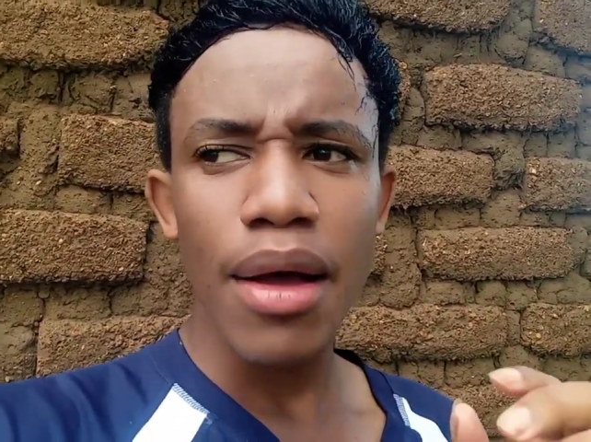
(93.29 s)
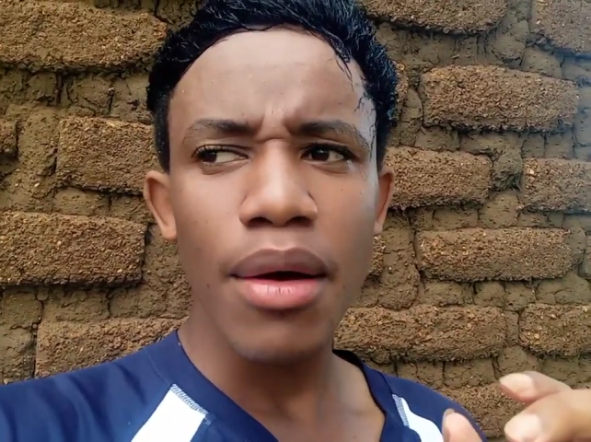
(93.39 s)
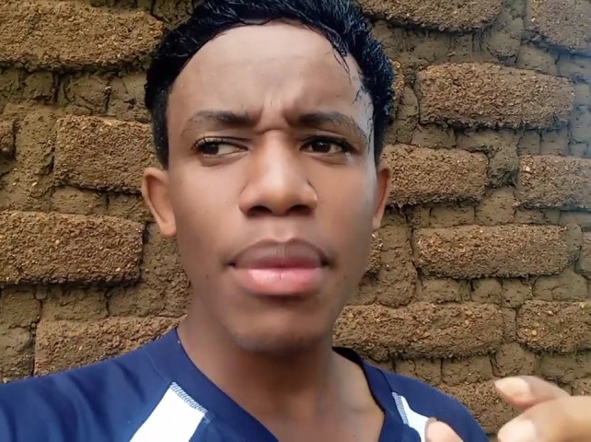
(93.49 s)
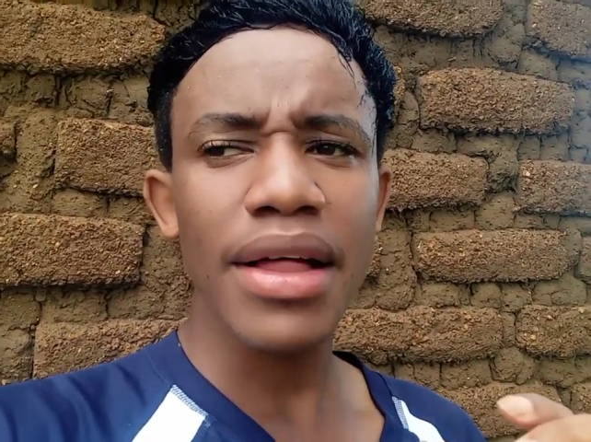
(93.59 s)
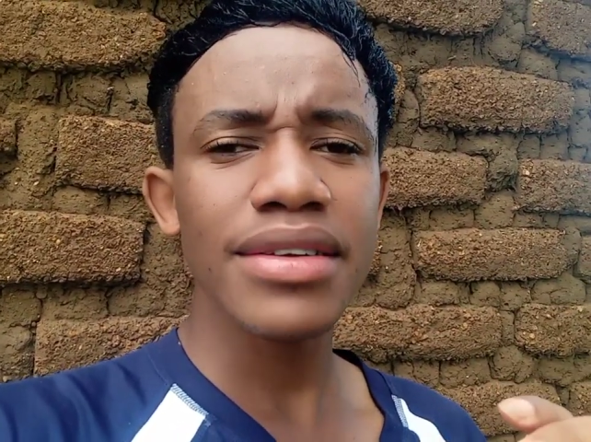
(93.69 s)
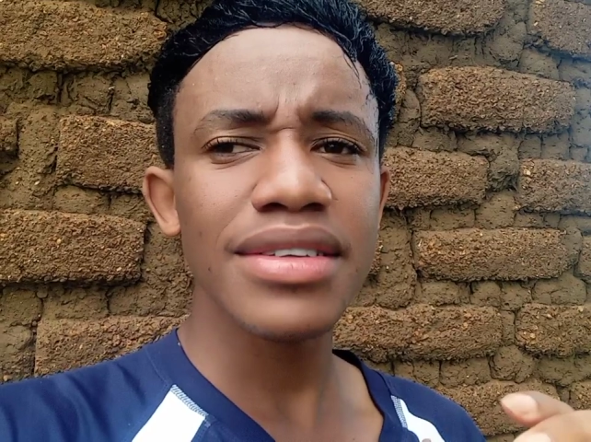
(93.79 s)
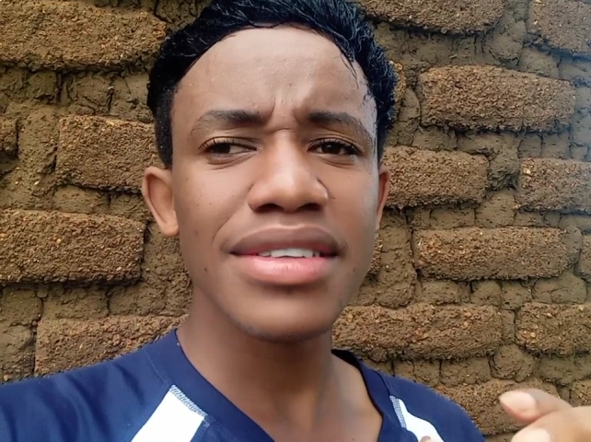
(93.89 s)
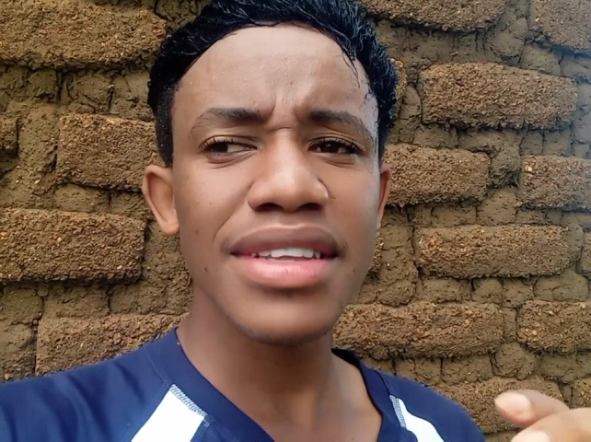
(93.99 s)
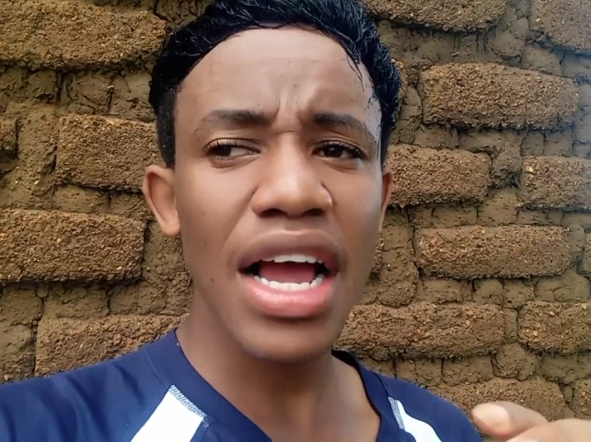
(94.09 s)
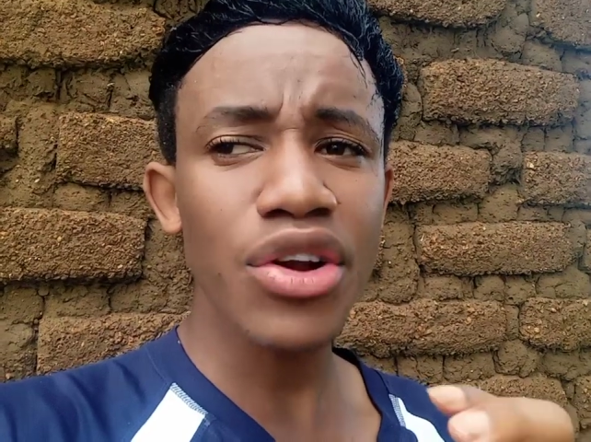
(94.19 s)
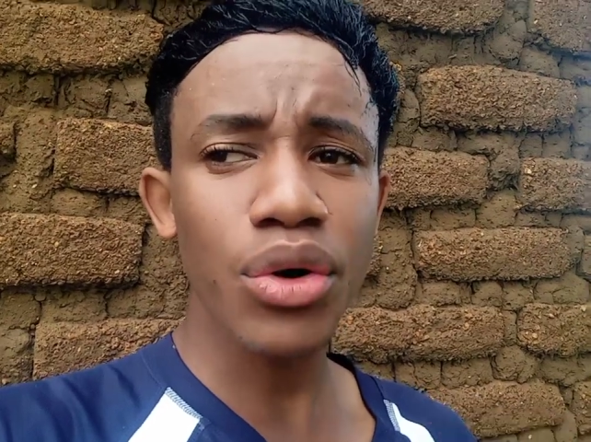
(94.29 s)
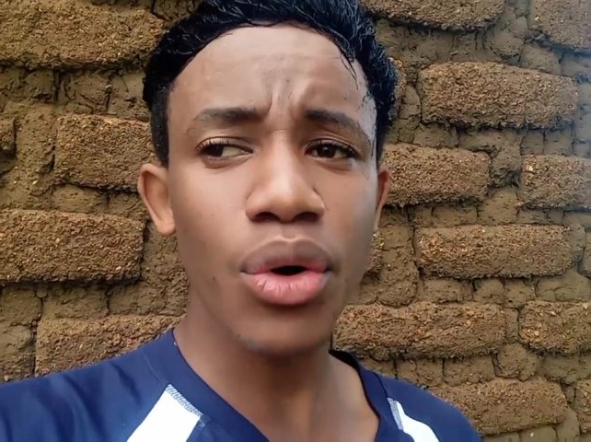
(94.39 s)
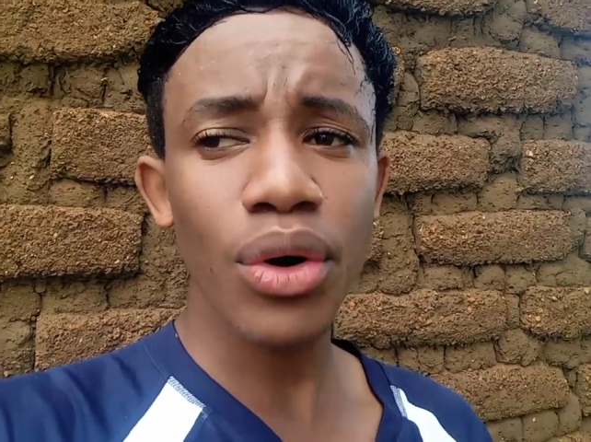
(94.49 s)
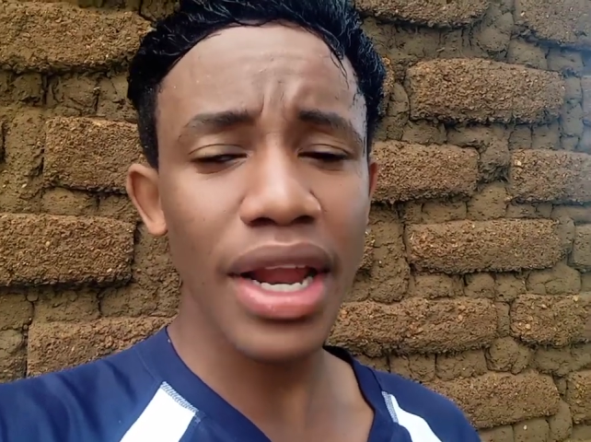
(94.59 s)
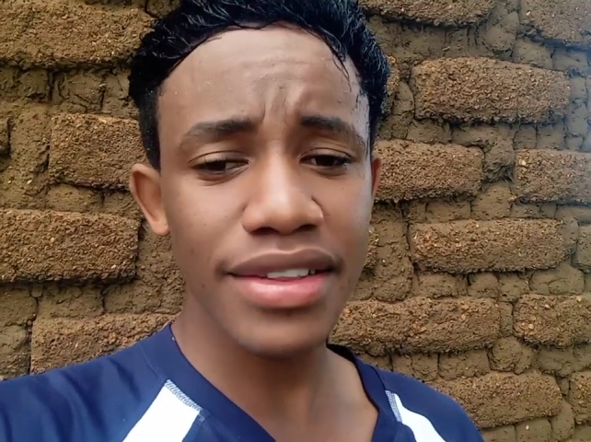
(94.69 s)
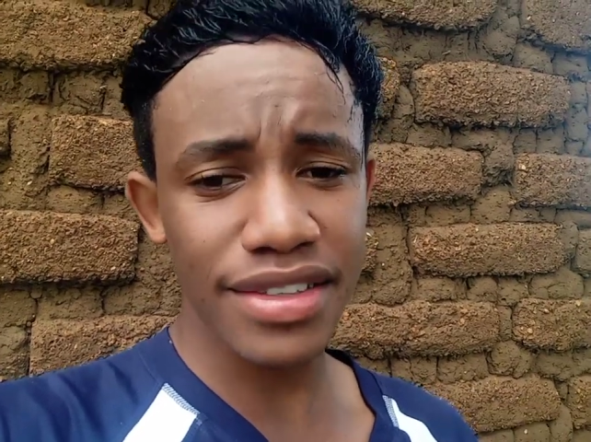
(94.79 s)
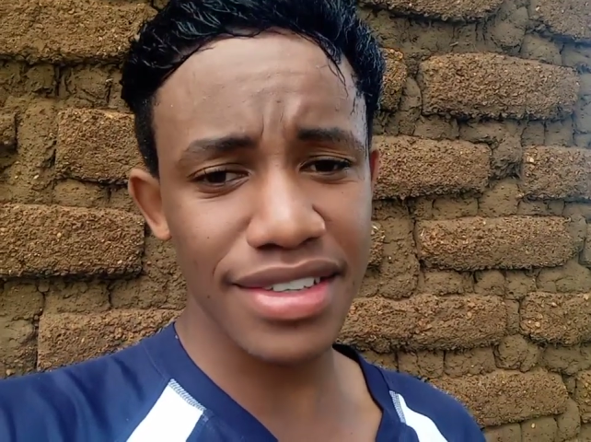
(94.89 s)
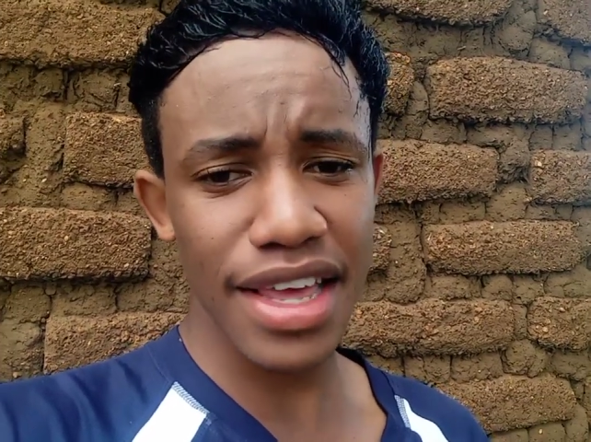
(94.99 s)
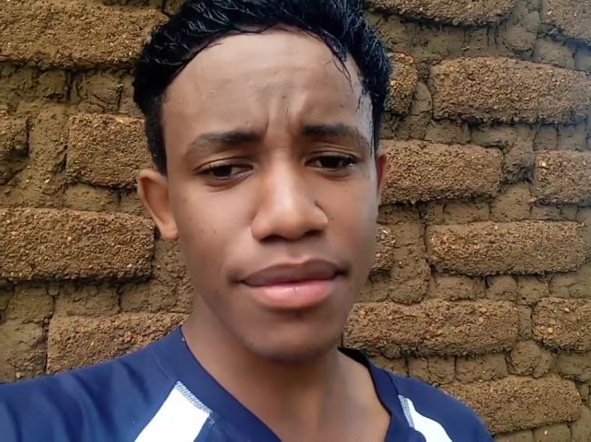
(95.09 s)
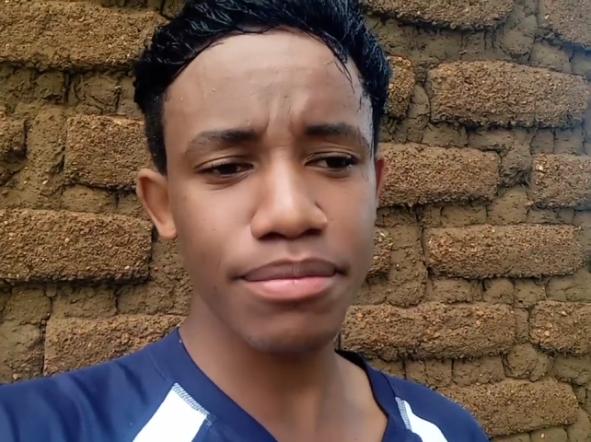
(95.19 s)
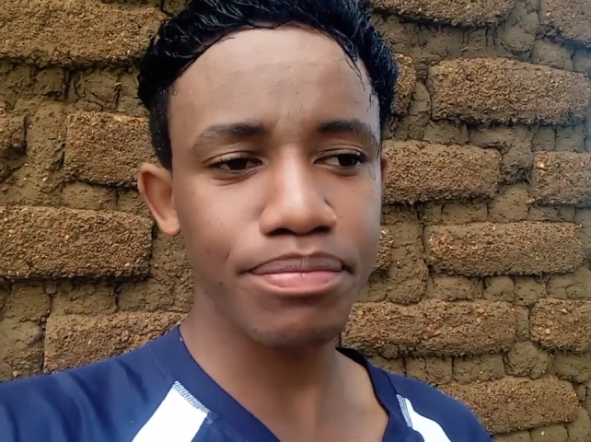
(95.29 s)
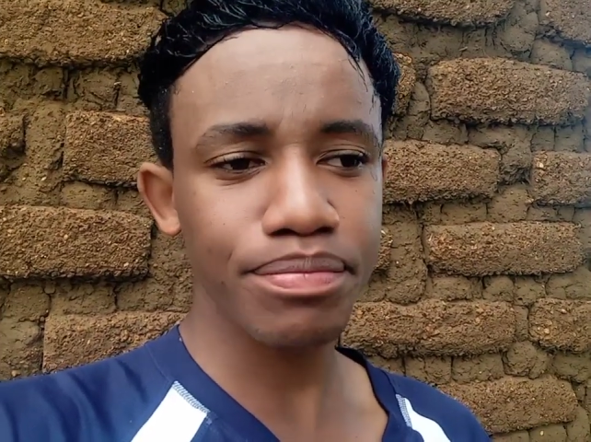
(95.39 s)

But they are not all like the same.